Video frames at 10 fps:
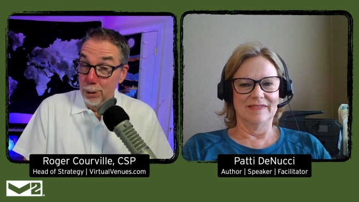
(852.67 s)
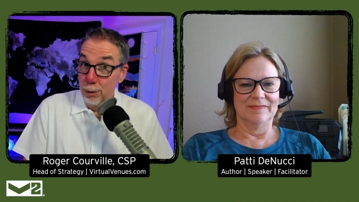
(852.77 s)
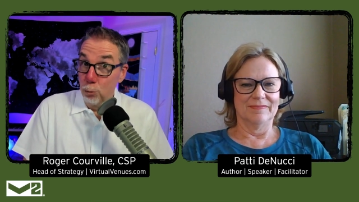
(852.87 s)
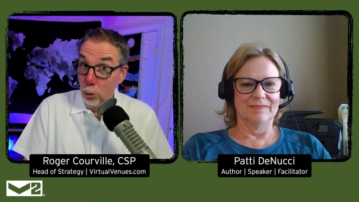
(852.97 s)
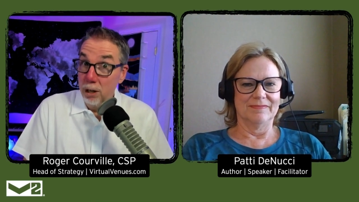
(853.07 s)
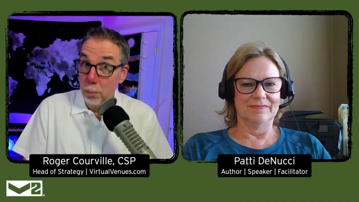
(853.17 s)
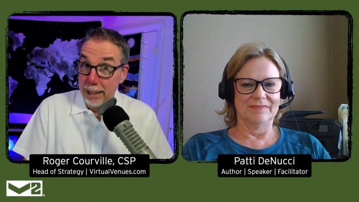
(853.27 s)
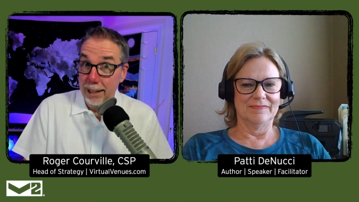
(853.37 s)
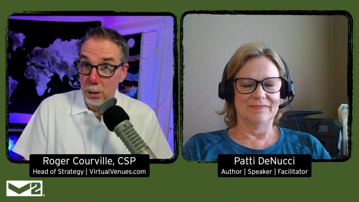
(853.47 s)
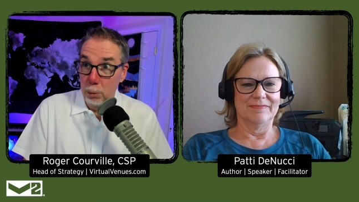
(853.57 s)
Speaker 1: real
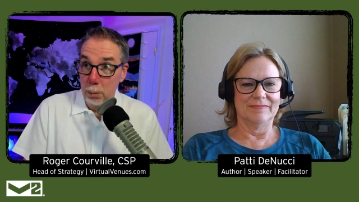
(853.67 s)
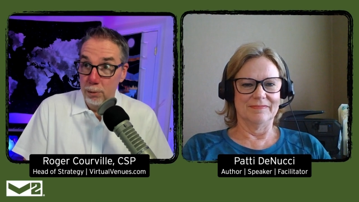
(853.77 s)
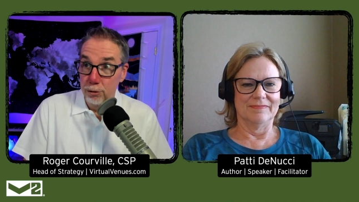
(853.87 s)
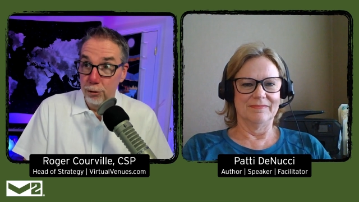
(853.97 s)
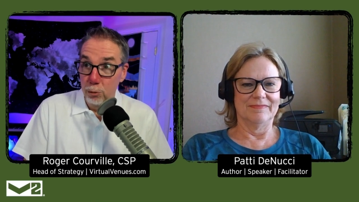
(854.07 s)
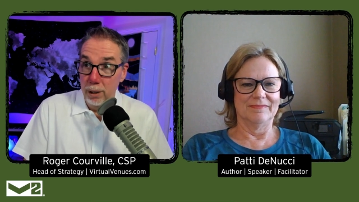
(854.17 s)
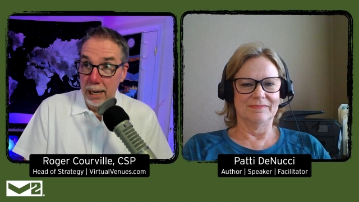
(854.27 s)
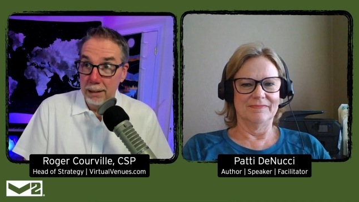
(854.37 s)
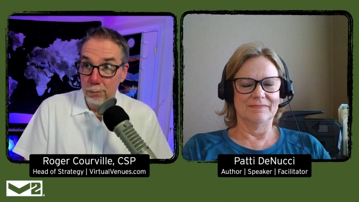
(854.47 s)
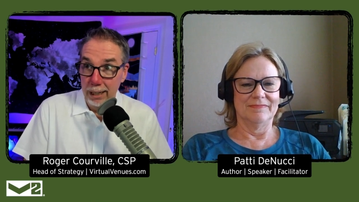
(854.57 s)
meaning and purpose is when
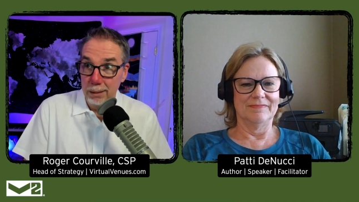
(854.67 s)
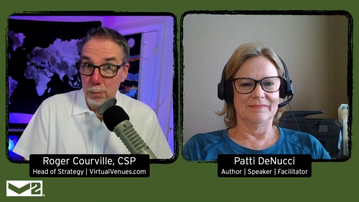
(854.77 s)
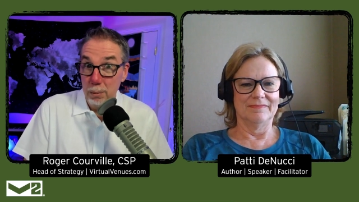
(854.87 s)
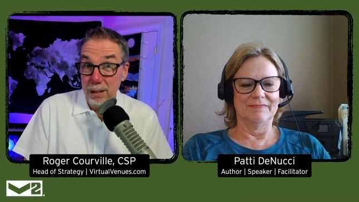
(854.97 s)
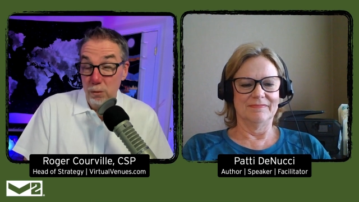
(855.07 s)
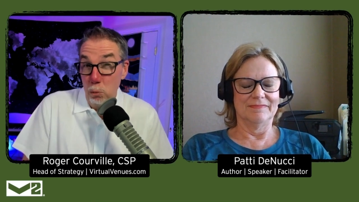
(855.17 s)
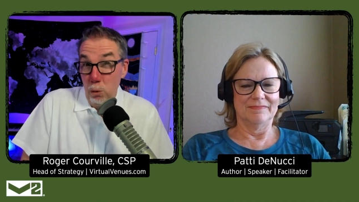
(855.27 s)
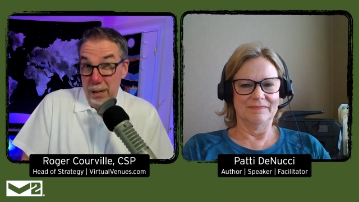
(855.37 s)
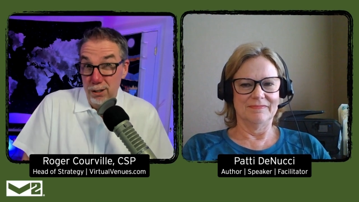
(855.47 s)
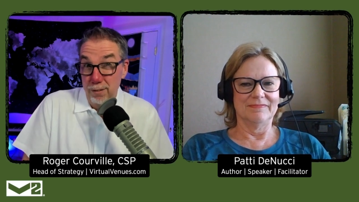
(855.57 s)
I like maybe even put
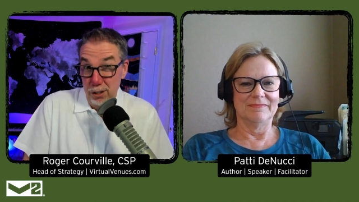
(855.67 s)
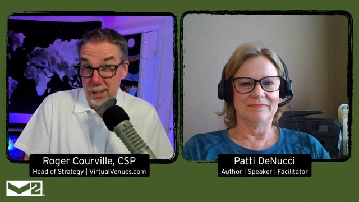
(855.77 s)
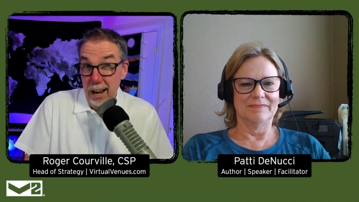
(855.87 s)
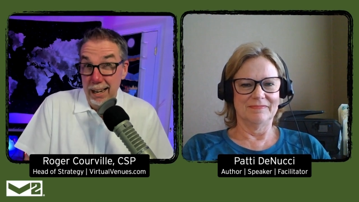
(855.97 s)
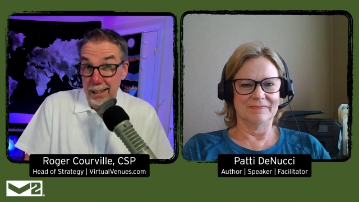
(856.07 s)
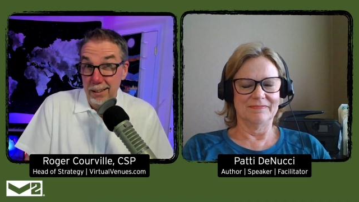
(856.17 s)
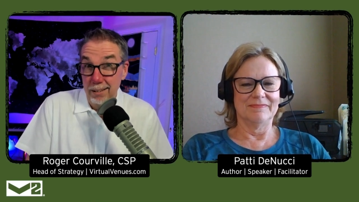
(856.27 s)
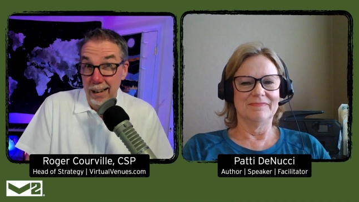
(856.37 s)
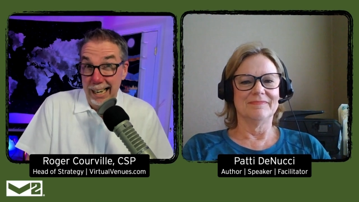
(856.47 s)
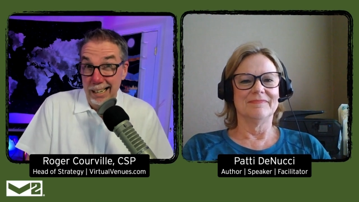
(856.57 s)
myself aside and
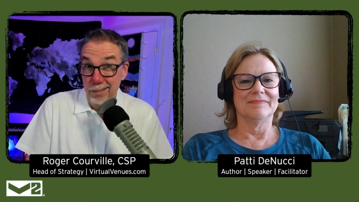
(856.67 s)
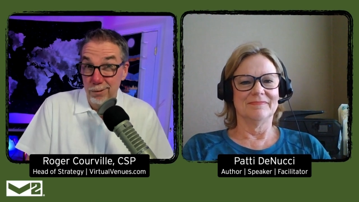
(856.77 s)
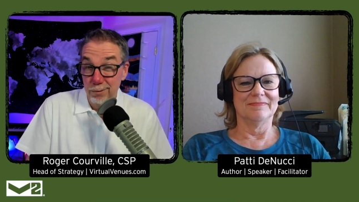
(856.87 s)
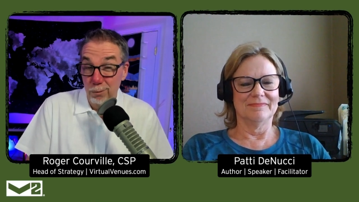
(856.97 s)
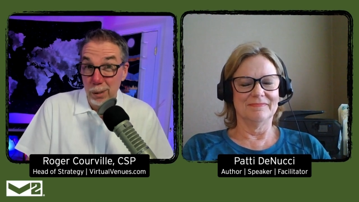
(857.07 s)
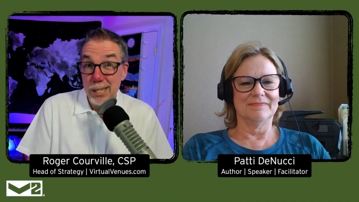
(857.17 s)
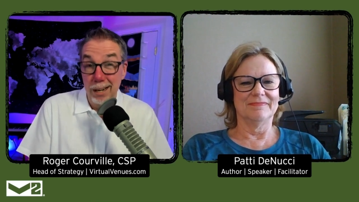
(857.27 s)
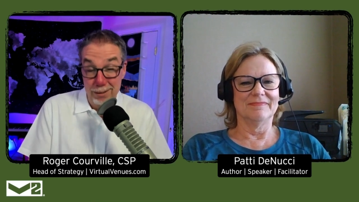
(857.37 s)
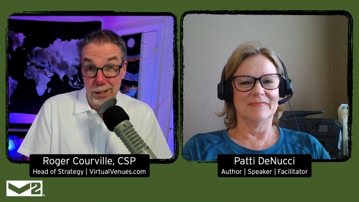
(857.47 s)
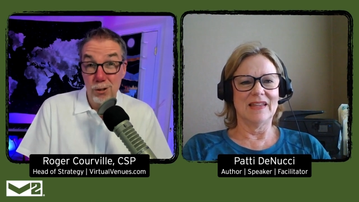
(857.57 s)
and reach out
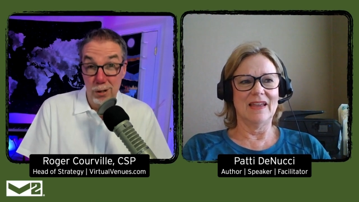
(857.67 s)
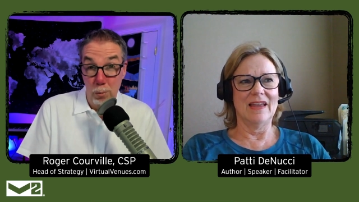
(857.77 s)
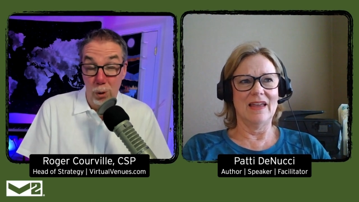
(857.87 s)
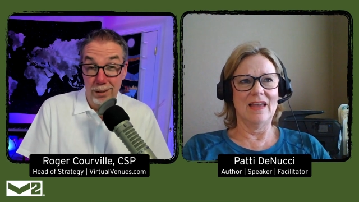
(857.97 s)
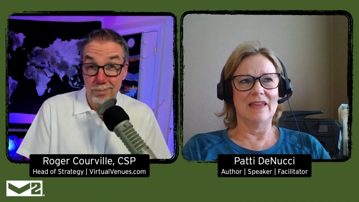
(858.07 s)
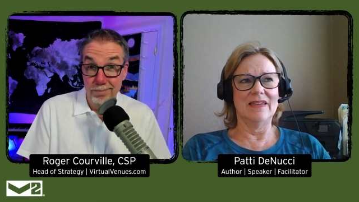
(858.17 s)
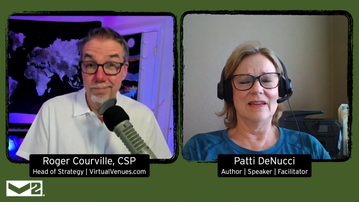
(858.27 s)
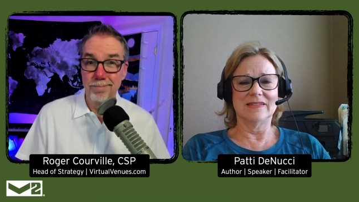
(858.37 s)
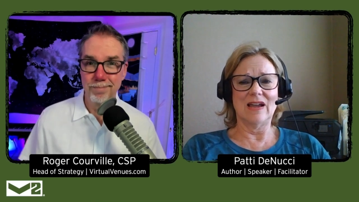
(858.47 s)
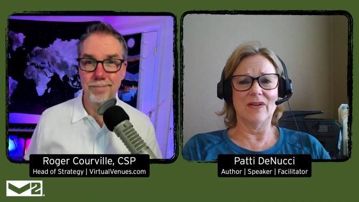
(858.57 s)
and touch someone.
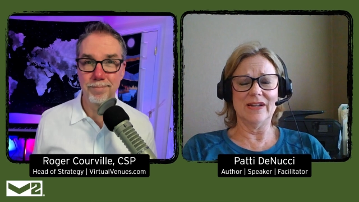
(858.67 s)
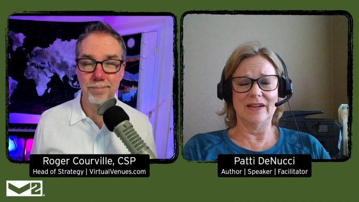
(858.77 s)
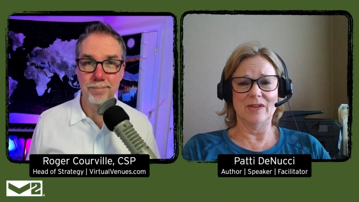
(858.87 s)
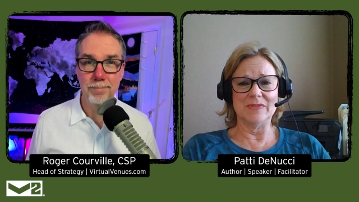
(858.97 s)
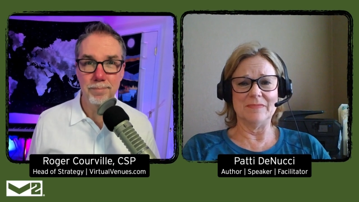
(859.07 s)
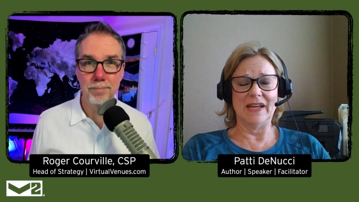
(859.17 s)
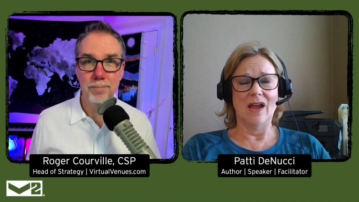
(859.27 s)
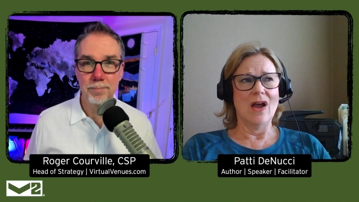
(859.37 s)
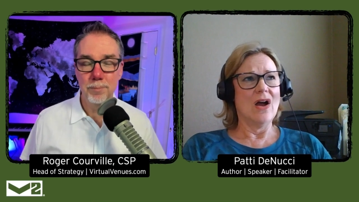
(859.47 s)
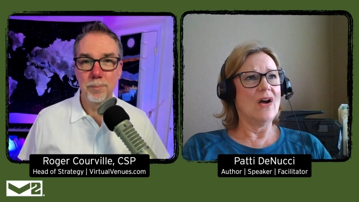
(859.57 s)
Speaker 2: Yes. How can I help somebody?
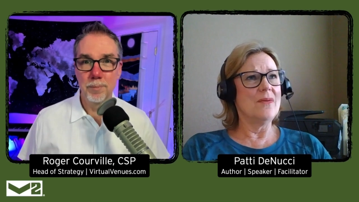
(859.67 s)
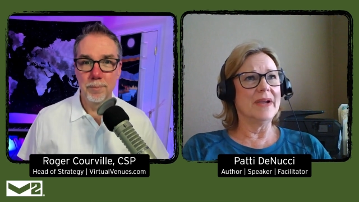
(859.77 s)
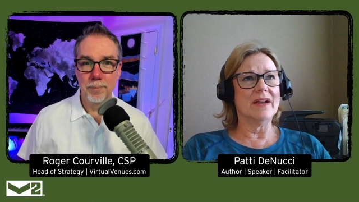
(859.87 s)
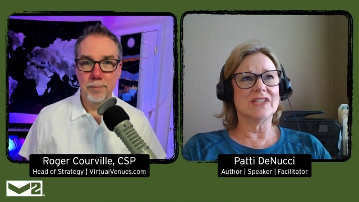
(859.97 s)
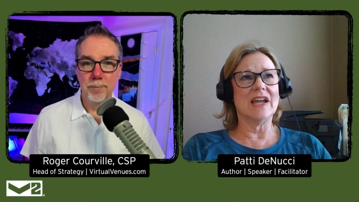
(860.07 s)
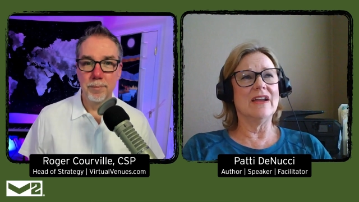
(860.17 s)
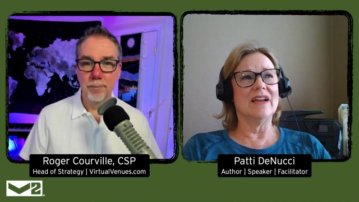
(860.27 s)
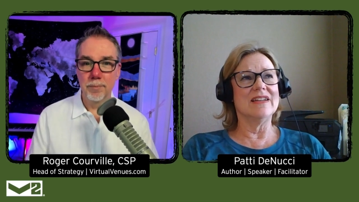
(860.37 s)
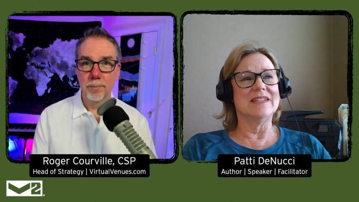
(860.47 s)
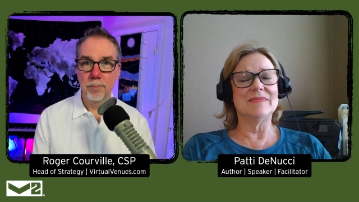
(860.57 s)
Oh my gosh, I
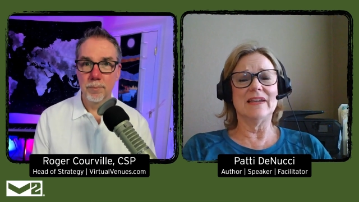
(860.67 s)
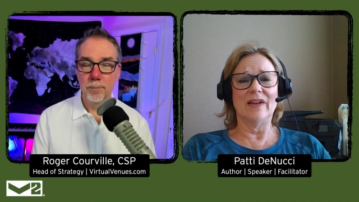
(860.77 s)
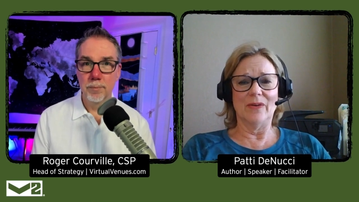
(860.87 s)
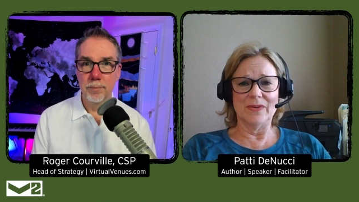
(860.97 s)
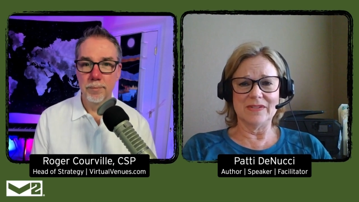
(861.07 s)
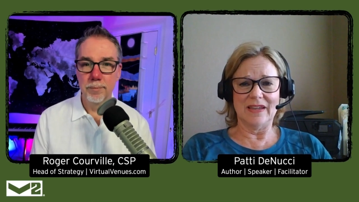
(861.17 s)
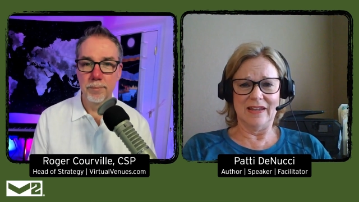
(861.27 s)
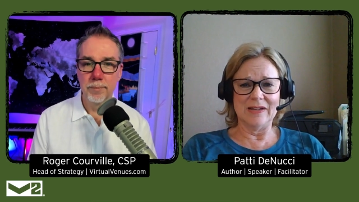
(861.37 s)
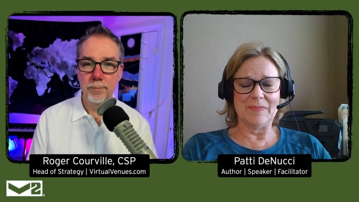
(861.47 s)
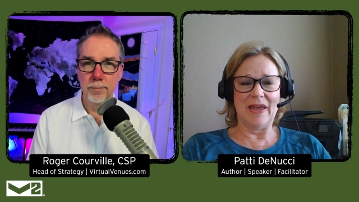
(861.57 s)
it seems like I always
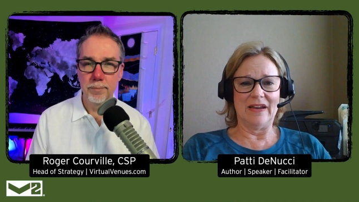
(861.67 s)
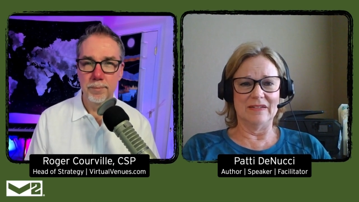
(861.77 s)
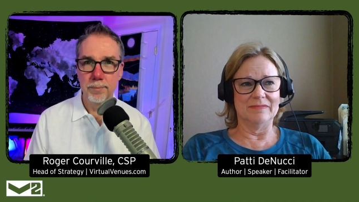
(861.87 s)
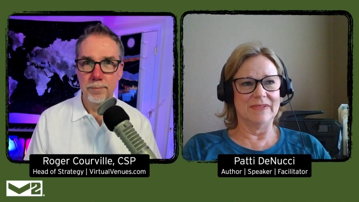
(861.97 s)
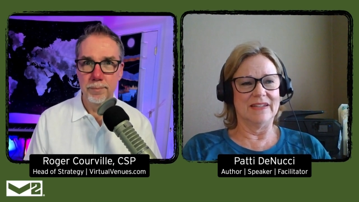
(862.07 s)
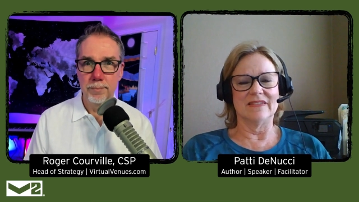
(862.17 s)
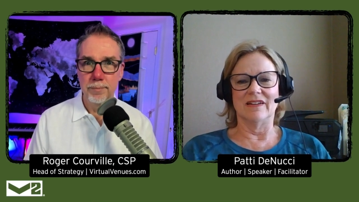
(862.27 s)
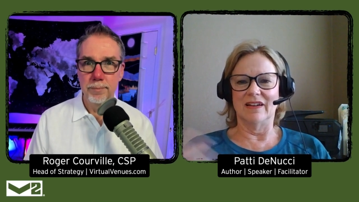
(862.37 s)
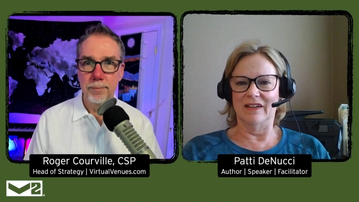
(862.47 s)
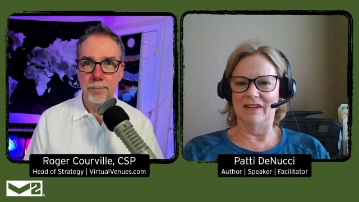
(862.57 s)
end up at a like at
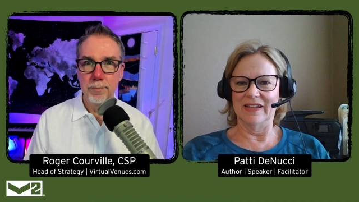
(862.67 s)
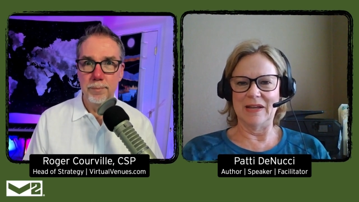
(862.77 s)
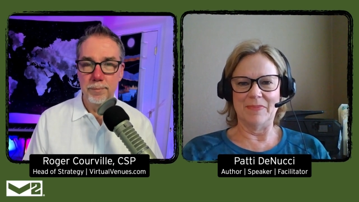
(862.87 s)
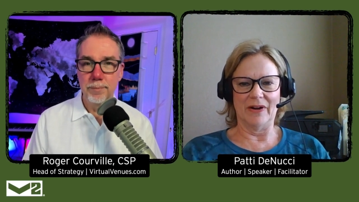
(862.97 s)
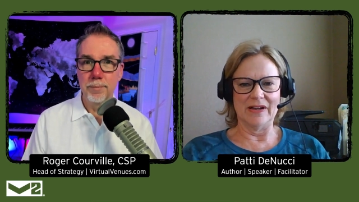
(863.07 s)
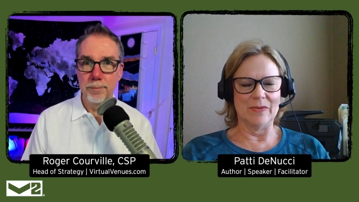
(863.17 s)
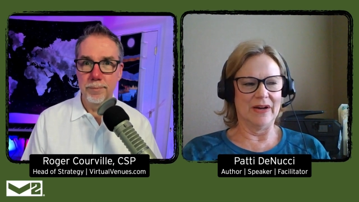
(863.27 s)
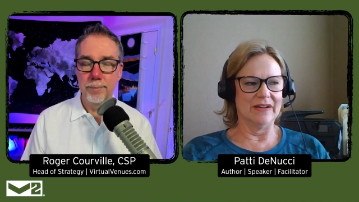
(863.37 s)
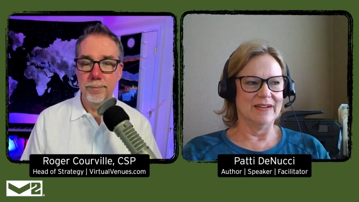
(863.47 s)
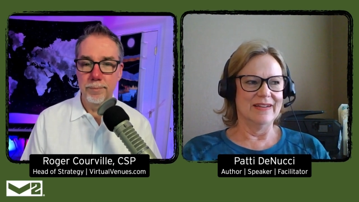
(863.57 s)
the a holiday party
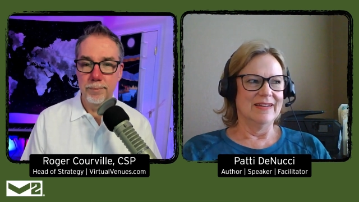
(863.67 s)
where,